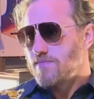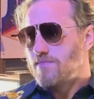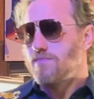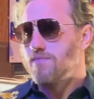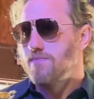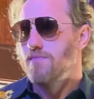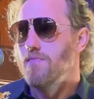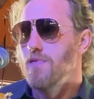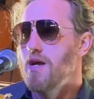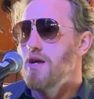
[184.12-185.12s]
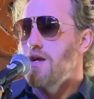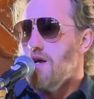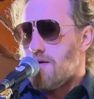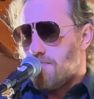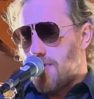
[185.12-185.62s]

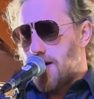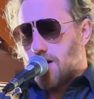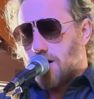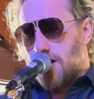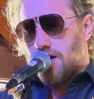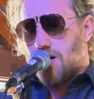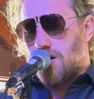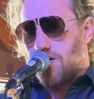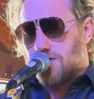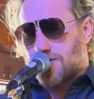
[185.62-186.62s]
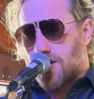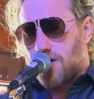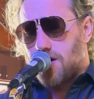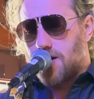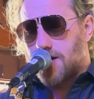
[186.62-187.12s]
Big, little,
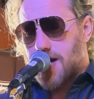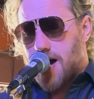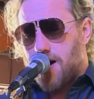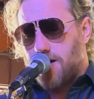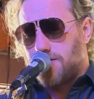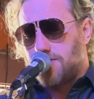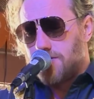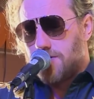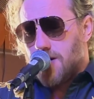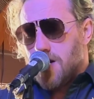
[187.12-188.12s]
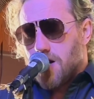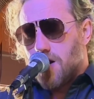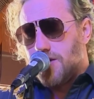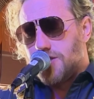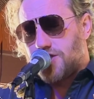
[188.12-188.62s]
short, or tall, I
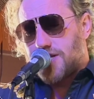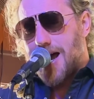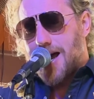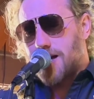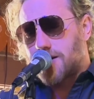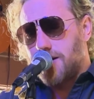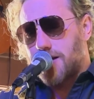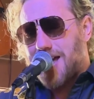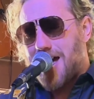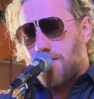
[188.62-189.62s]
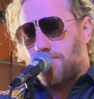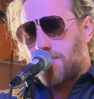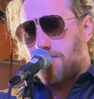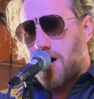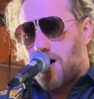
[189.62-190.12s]
wish I could have kept
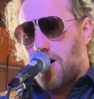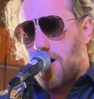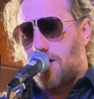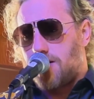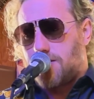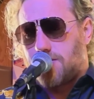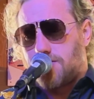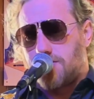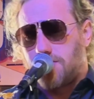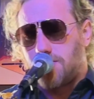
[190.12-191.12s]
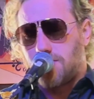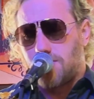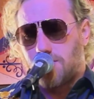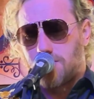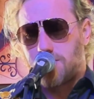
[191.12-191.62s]
them all.
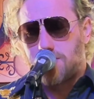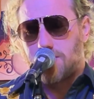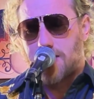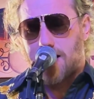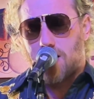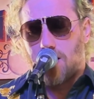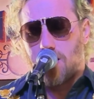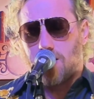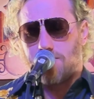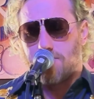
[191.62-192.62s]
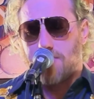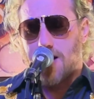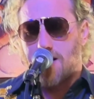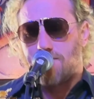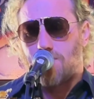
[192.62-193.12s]
I love them
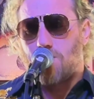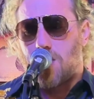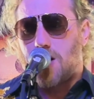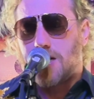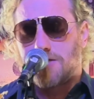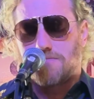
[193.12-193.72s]
everyone.